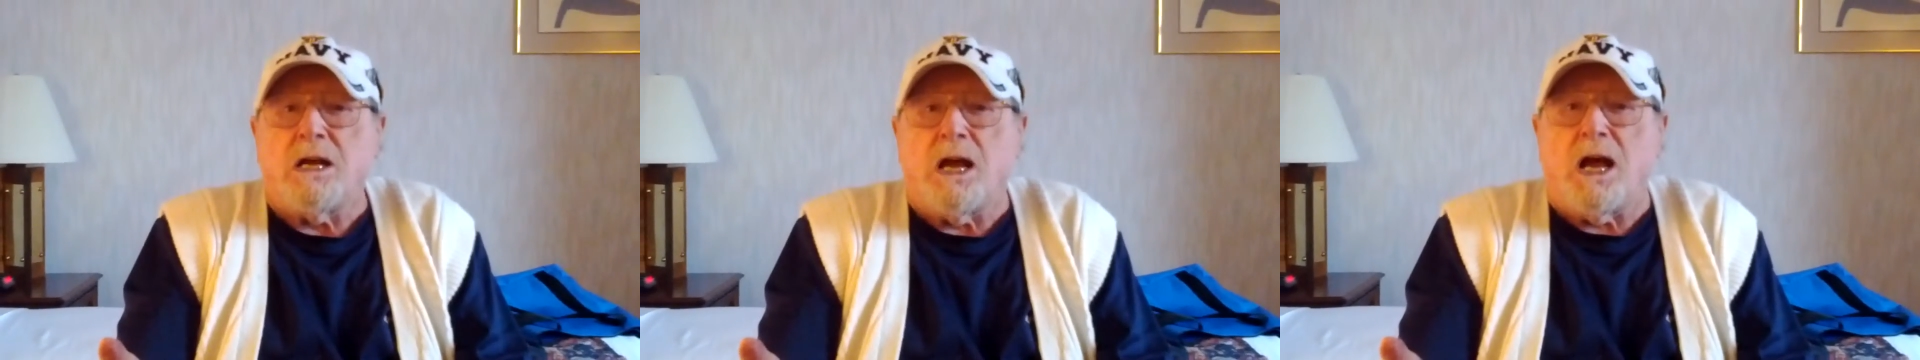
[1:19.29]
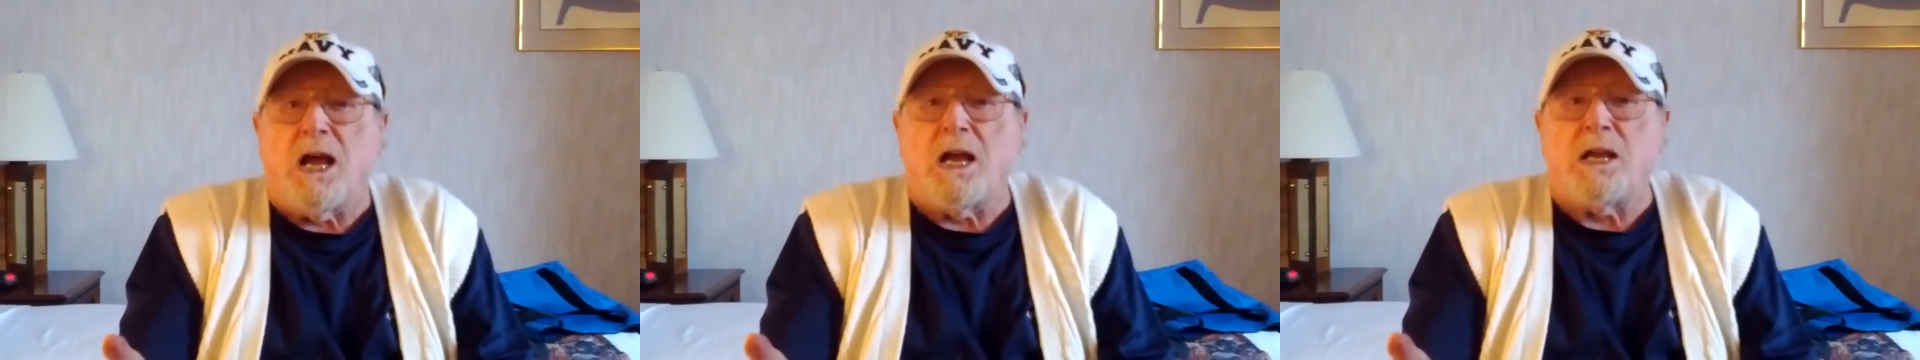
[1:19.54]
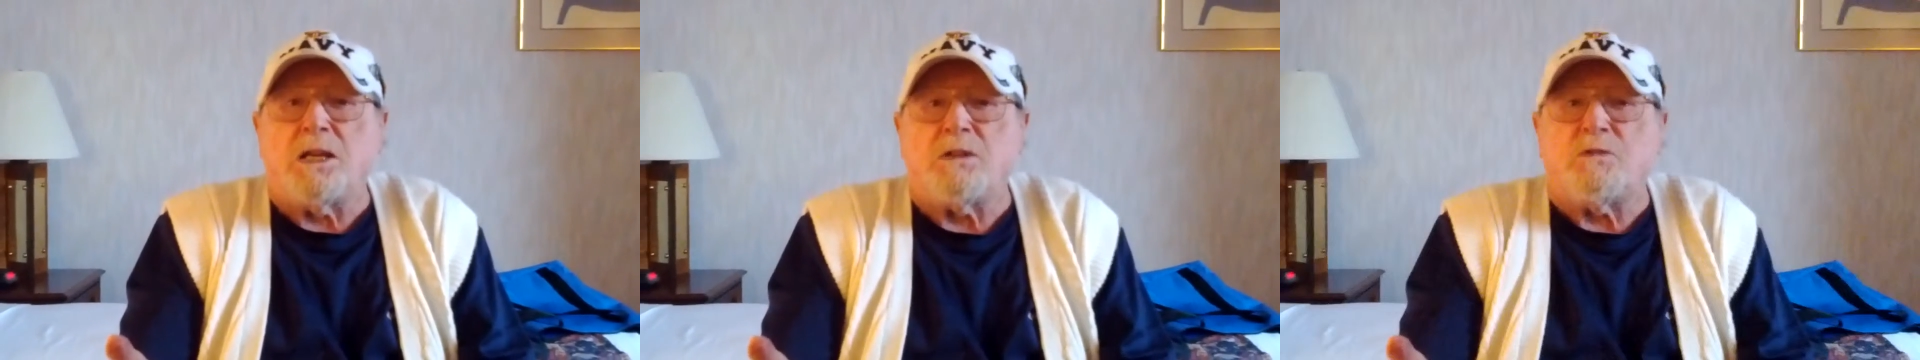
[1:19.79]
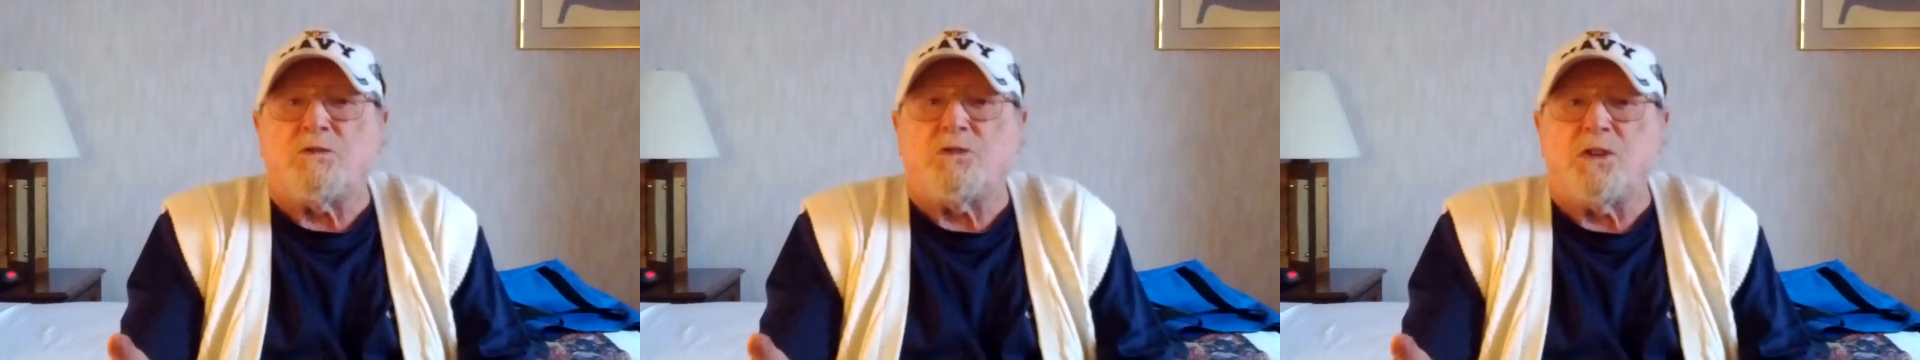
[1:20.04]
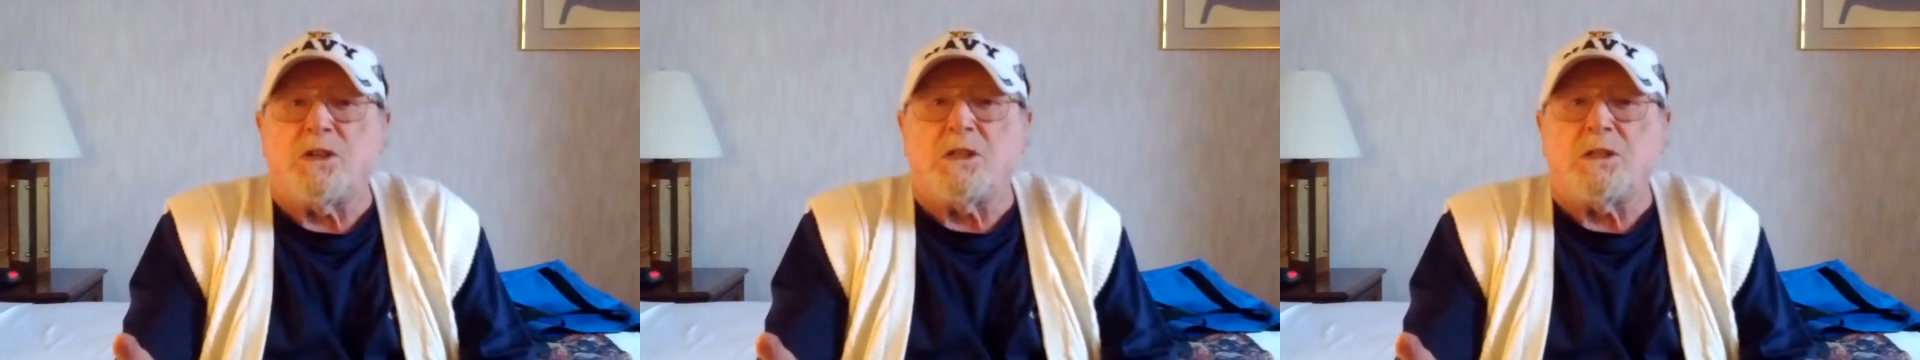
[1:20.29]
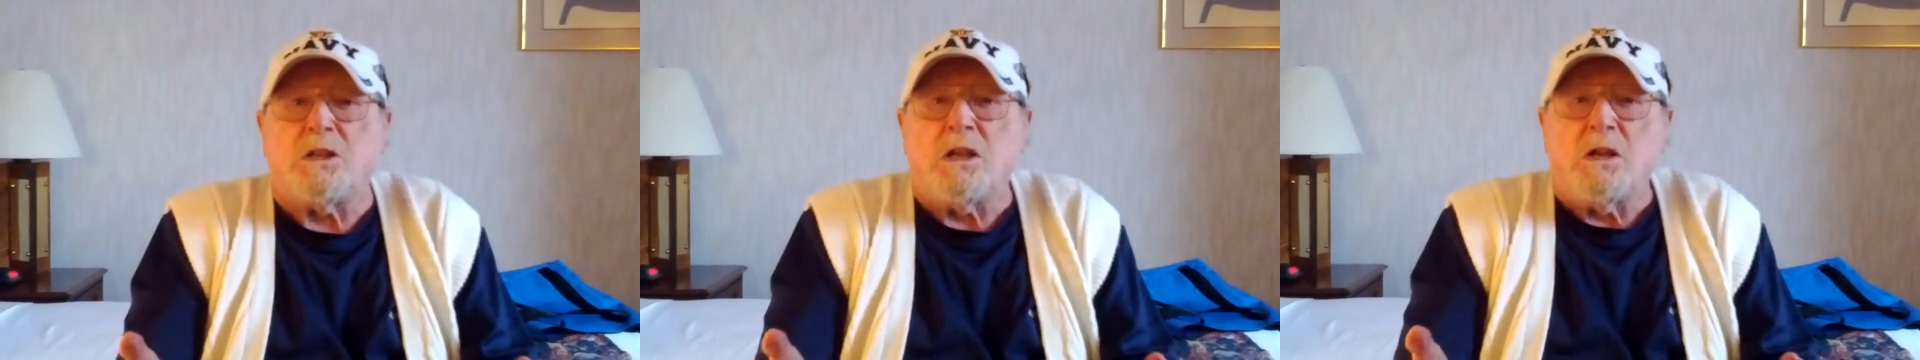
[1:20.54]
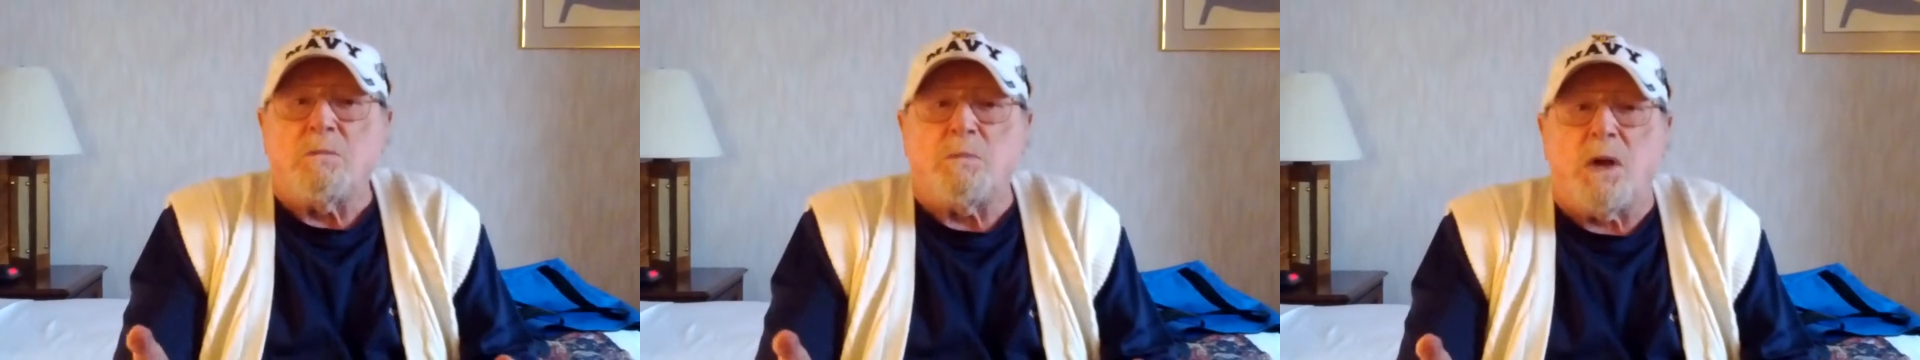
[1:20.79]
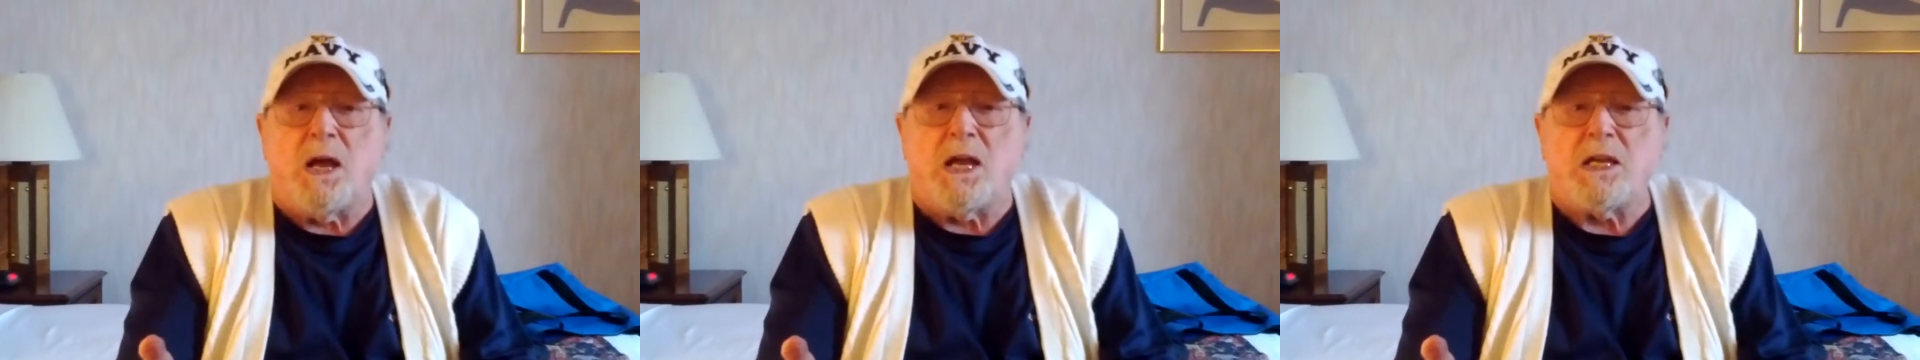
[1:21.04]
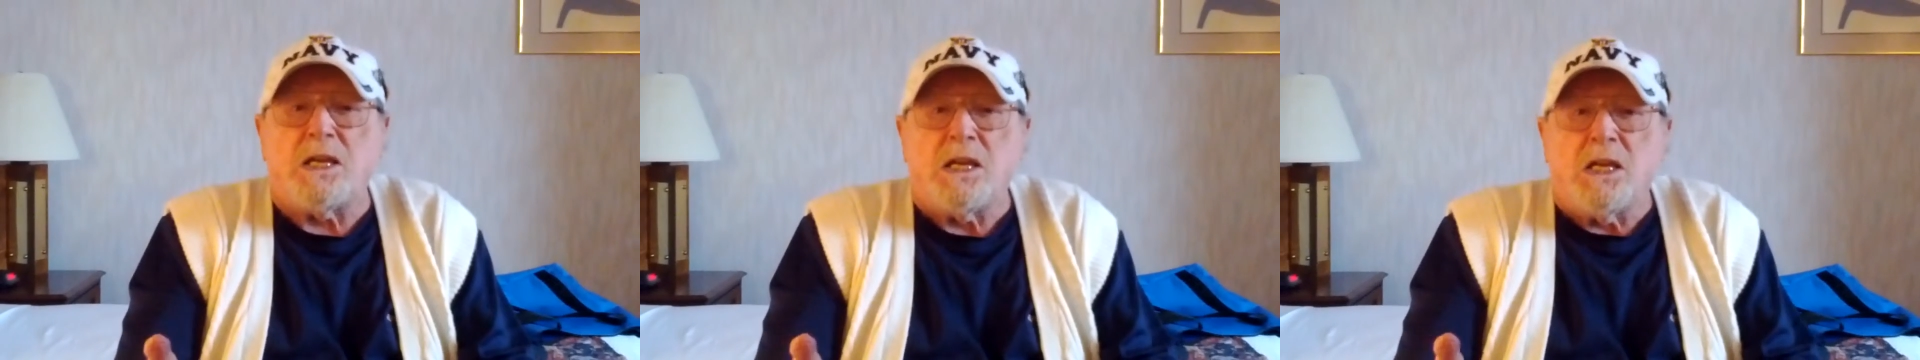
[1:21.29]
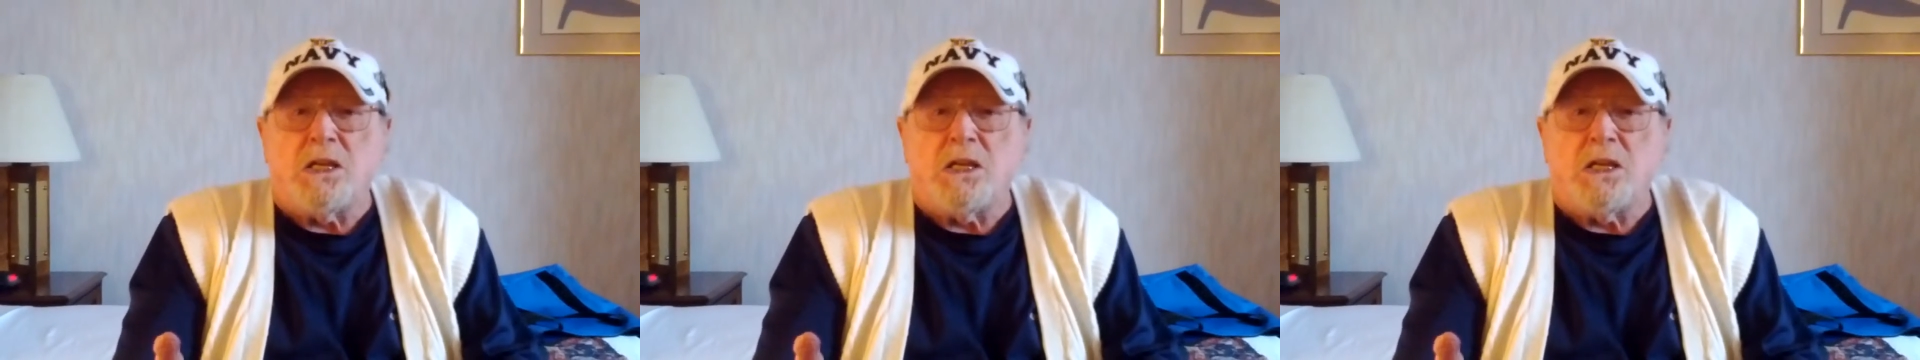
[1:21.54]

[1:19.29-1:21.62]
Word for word: I'd fill my